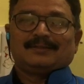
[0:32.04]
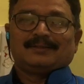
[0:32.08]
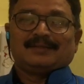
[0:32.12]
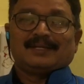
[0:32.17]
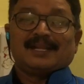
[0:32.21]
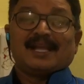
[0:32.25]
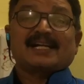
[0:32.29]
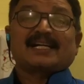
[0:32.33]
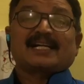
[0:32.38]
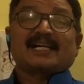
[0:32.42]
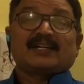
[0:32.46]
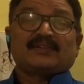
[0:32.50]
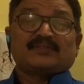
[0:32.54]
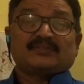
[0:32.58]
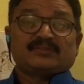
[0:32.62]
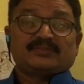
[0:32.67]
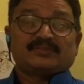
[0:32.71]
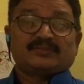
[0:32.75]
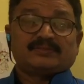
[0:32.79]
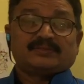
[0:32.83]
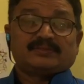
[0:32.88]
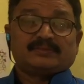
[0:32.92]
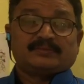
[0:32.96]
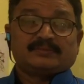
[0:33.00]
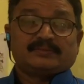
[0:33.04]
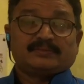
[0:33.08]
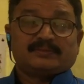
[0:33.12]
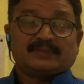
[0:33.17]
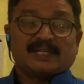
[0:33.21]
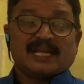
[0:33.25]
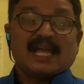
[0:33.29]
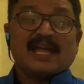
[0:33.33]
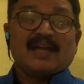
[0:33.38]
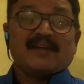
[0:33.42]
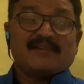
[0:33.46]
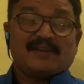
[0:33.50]
Lack of
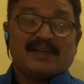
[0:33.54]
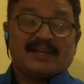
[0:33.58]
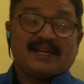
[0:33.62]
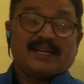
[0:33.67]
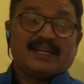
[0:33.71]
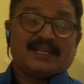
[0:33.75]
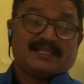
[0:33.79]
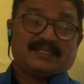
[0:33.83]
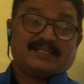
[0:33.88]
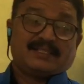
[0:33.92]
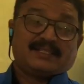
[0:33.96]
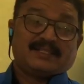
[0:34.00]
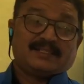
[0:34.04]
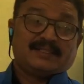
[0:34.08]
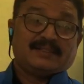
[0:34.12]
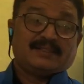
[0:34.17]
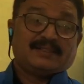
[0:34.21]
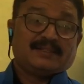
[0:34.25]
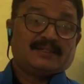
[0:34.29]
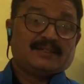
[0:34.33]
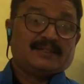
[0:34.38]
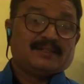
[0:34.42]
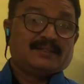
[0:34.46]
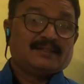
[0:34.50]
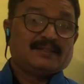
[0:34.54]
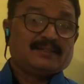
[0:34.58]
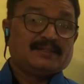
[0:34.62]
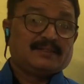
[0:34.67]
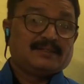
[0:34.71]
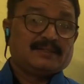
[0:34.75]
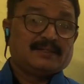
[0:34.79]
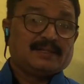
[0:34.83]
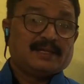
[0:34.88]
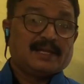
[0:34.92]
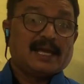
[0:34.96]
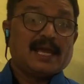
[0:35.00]
awareness
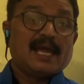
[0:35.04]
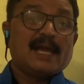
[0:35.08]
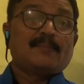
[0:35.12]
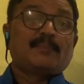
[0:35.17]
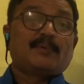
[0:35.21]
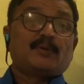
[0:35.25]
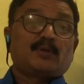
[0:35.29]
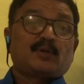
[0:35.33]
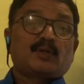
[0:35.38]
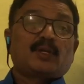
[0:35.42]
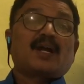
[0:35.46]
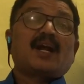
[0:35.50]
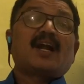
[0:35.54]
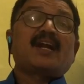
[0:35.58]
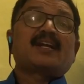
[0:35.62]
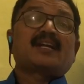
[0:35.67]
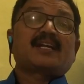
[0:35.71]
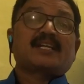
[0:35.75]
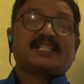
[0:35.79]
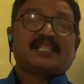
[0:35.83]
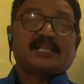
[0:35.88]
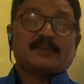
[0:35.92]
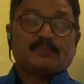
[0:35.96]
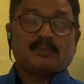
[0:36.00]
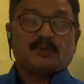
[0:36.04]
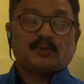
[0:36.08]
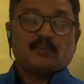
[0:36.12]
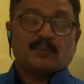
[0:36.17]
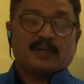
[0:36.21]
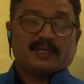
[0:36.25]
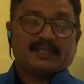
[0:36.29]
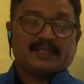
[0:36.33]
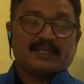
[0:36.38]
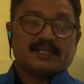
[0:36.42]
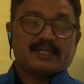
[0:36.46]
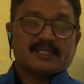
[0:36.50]
about contraceptive
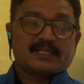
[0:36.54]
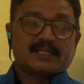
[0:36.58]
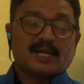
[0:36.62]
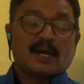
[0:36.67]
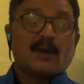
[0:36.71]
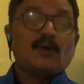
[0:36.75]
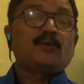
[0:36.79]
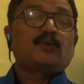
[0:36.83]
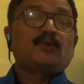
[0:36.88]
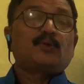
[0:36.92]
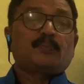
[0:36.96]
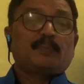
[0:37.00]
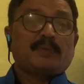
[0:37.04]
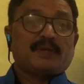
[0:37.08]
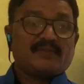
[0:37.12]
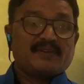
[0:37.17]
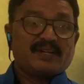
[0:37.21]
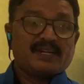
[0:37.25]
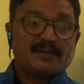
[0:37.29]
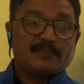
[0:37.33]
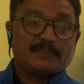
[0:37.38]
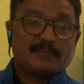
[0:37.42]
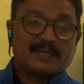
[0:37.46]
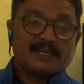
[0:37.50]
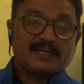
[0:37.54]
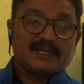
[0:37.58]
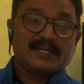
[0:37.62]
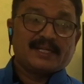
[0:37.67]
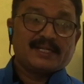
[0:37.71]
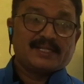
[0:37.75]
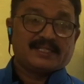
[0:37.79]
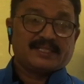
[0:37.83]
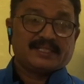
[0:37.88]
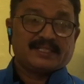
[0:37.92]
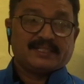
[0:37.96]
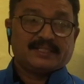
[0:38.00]
methods, how to prevent
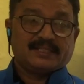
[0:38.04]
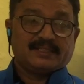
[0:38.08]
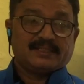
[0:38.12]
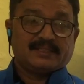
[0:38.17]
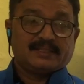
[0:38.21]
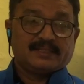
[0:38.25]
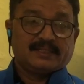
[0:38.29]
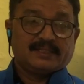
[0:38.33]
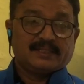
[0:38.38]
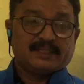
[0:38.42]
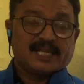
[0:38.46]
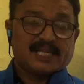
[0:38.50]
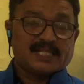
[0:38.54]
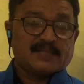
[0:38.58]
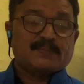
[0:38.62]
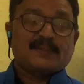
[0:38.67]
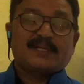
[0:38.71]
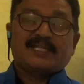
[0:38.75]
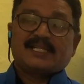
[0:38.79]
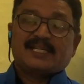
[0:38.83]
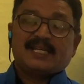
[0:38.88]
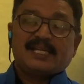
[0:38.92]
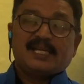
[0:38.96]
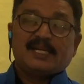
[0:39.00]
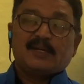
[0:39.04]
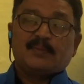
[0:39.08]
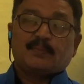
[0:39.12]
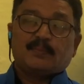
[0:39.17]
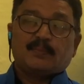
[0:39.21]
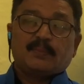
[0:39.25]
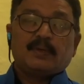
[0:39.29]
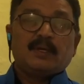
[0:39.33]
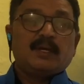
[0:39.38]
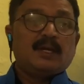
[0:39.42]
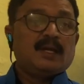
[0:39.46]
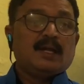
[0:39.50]
pregnancy. Especially in
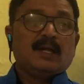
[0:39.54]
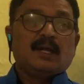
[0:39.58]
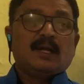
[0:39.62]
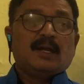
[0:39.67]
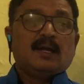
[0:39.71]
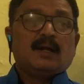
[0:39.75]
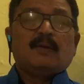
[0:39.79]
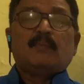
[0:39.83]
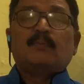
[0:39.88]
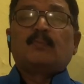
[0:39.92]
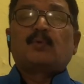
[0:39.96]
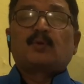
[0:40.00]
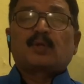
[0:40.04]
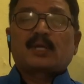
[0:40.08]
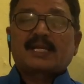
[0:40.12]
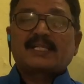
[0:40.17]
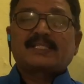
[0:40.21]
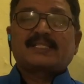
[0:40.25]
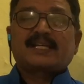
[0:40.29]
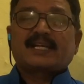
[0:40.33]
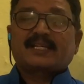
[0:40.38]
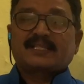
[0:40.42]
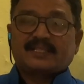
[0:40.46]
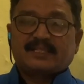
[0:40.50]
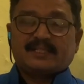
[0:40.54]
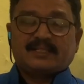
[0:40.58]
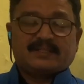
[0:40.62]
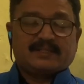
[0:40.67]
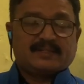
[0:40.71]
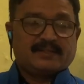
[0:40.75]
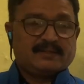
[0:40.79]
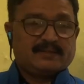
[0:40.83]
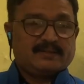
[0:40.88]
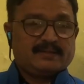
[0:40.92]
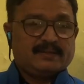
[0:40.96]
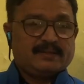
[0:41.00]
poorer sector,
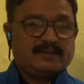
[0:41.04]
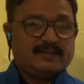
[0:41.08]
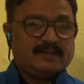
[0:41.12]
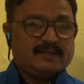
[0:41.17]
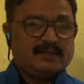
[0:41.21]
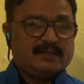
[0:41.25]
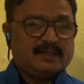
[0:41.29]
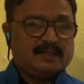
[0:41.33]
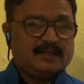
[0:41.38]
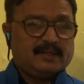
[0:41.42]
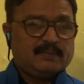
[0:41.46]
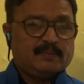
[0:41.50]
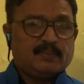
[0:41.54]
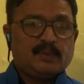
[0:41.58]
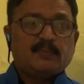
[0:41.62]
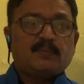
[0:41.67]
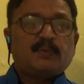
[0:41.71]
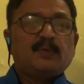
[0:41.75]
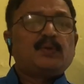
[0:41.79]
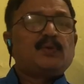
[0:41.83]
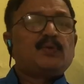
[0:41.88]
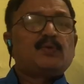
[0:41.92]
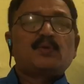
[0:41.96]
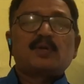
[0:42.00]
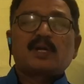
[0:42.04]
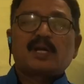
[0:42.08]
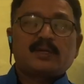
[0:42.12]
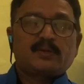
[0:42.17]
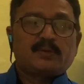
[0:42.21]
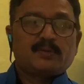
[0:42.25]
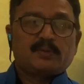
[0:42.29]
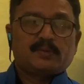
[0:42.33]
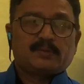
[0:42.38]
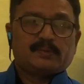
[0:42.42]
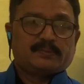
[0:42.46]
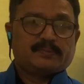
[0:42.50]
people do not
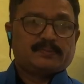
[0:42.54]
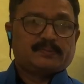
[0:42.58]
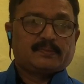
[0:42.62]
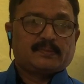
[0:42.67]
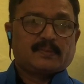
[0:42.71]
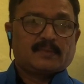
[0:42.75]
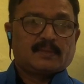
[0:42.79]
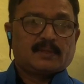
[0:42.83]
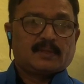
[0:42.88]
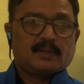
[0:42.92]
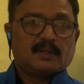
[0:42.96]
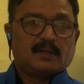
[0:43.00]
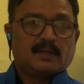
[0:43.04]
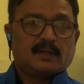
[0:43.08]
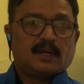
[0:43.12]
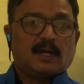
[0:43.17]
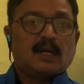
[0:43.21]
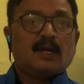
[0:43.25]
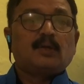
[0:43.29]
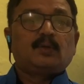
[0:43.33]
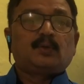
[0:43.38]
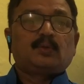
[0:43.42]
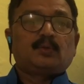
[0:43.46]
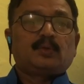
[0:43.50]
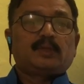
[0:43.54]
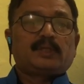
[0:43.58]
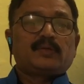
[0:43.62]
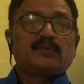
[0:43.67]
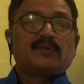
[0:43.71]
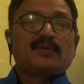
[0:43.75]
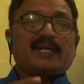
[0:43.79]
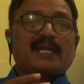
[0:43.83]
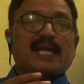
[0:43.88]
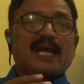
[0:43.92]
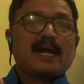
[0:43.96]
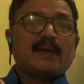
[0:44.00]
know how to
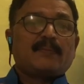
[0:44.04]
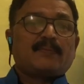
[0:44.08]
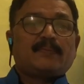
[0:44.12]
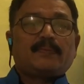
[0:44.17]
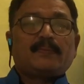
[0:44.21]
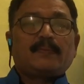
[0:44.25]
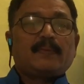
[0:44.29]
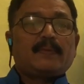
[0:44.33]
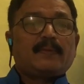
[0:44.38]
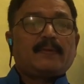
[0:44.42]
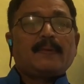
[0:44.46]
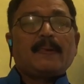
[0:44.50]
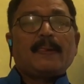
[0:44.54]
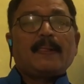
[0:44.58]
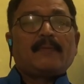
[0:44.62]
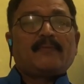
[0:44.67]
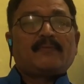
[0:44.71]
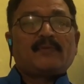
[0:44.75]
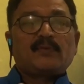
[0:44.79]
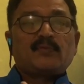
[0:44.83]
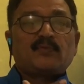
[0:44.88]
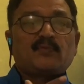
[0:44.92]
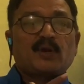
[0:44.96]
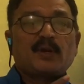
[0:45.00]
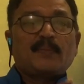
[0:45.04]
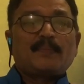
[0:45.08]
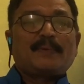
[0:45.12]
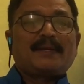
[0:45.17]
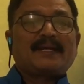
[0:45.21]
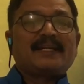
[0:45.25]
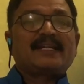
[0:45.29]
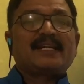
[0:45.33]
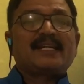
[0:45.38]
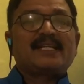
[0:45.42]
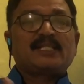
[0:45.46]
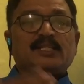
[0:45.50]
give gap from one
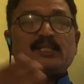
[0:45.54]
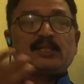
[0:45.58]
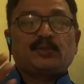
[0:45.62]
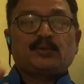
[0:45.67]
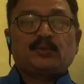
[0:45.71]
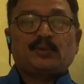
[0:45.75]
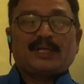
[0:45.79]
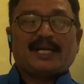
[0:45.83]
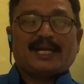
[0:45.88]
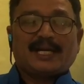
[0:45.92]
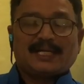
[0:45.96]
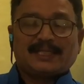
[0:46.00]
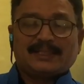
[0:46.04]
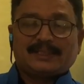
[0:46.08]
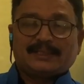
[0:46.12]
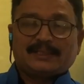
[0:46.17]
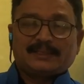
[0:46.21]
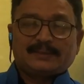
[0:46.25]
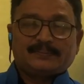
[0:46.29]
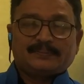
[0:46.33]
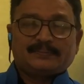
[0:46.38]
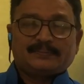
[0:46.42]
pregnancy to the other